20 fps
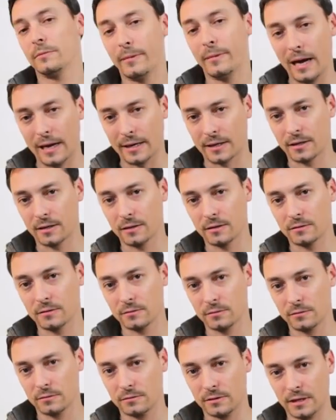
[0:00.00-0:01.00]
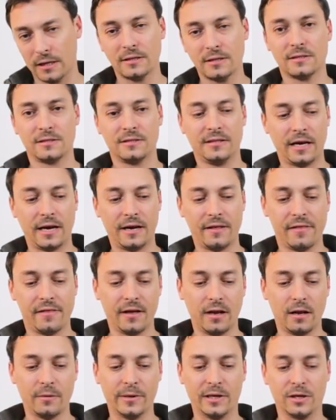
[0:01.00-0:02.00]
the back. That's the
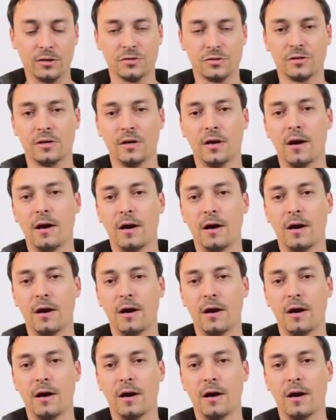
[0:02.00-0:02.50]
ideal because